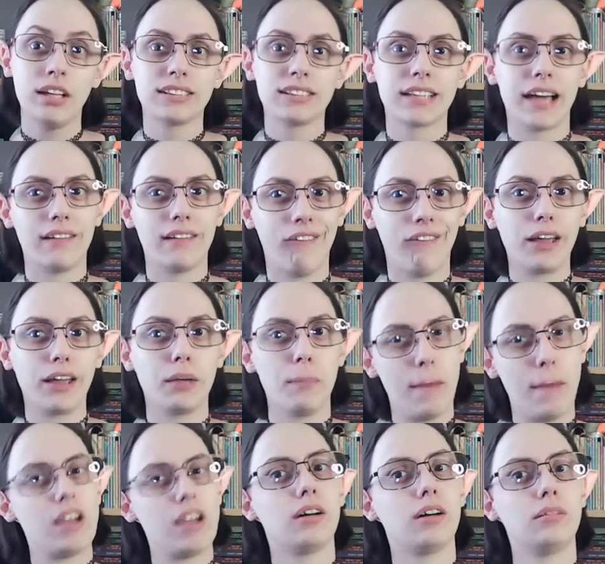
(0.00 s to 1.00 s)
Kind of like
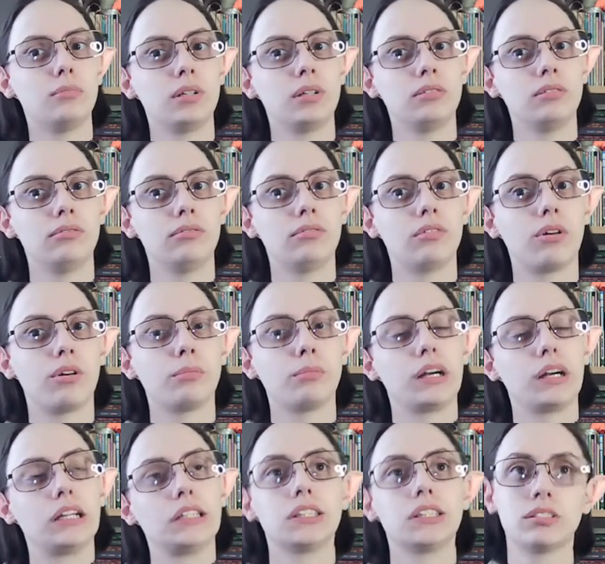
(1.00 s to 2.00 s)
ma'am, but
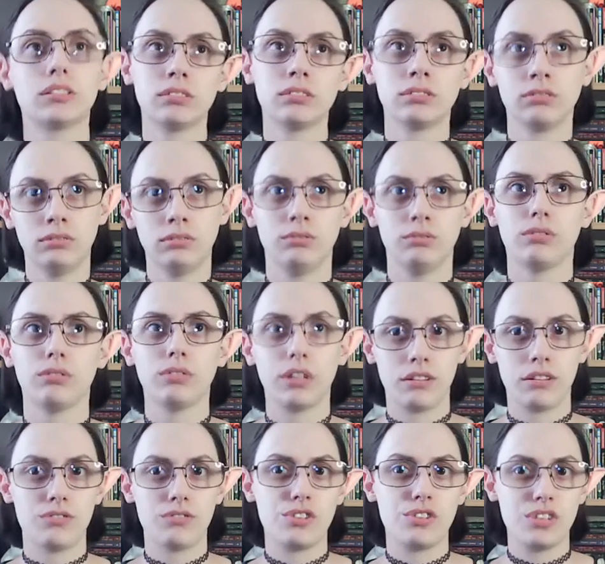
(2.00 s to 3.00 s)
it's with
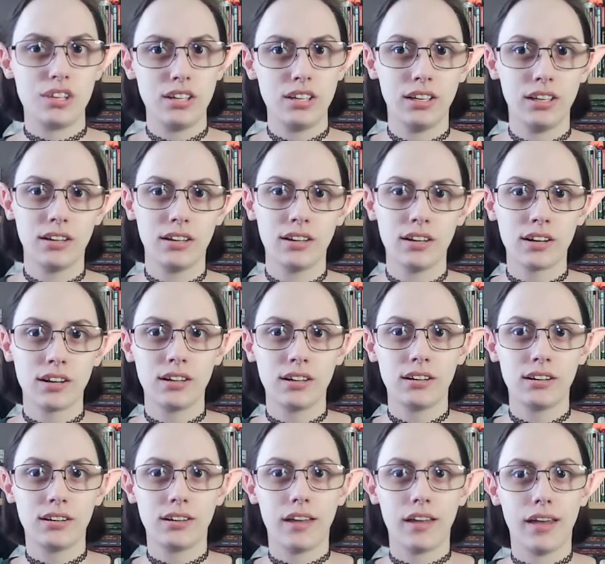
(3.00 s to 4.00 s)
a Z
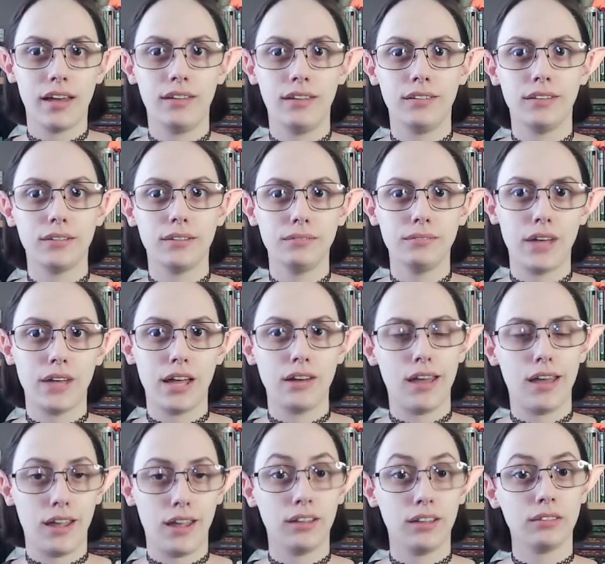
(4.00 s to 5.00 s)
and an
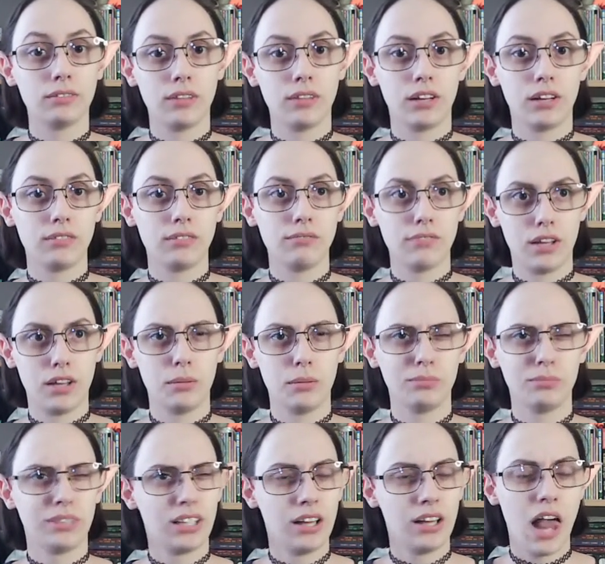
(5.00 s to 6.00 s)
A and an M.
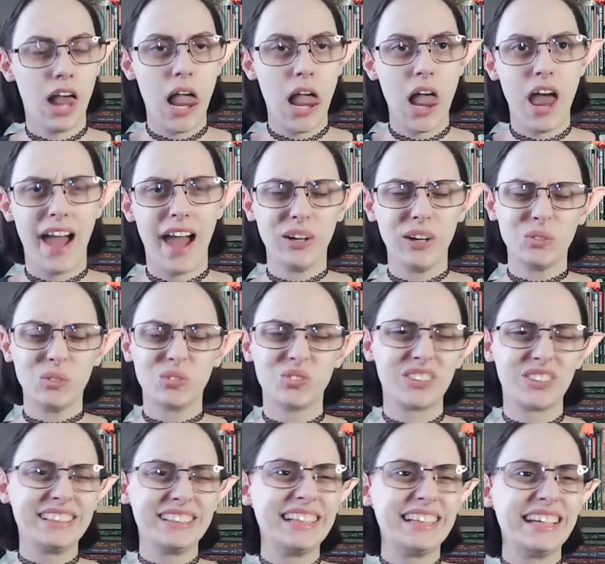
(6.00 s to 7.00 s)
I don't
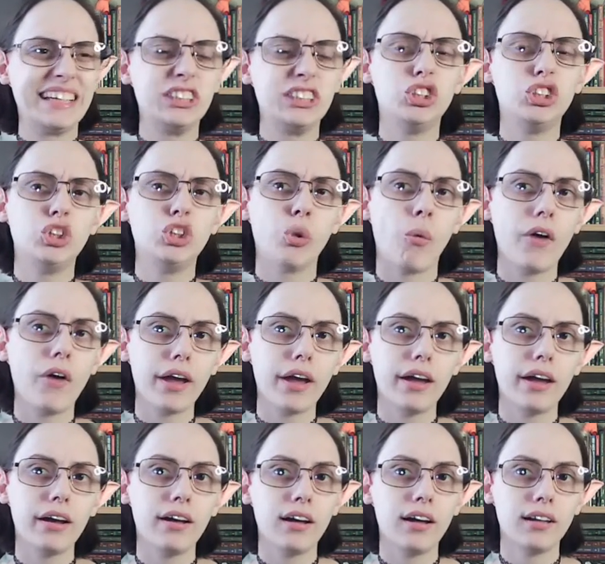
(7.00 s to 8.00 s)
really enjoy
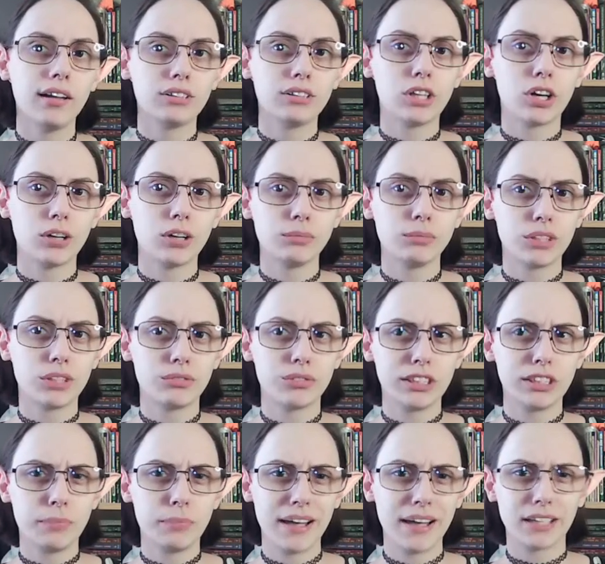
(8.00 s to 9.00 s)
terms of
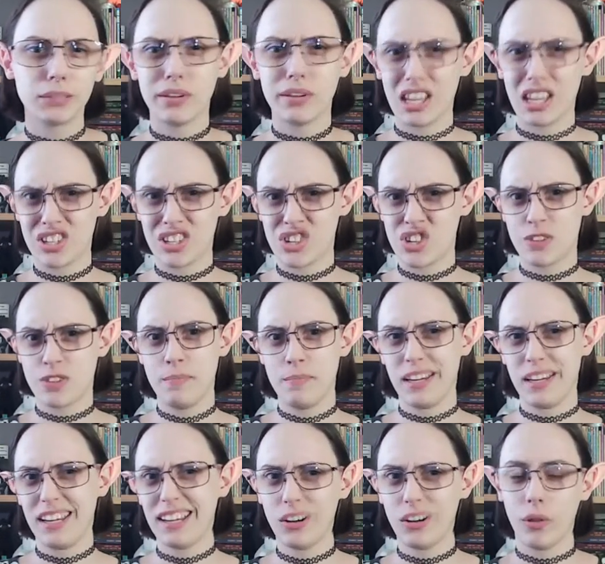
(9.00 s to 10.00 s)
respect, but that's just
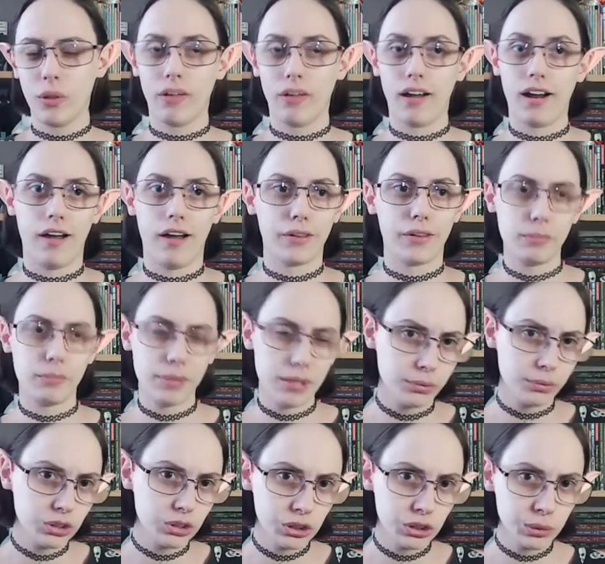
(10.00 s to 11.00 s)
me, and a lot of other
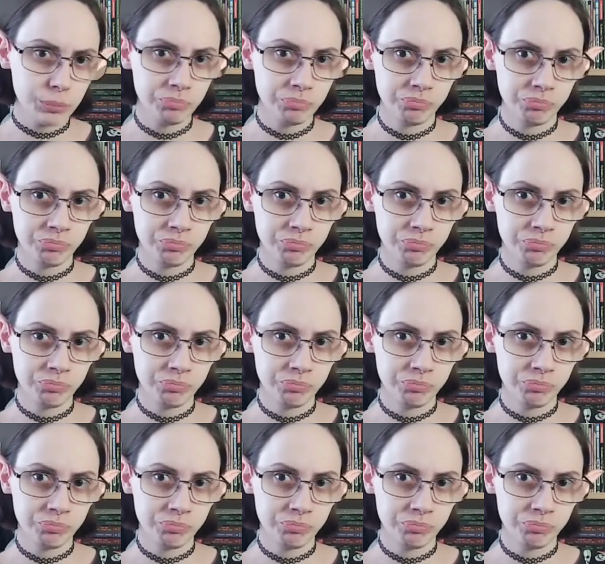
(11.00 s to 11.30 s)
people do.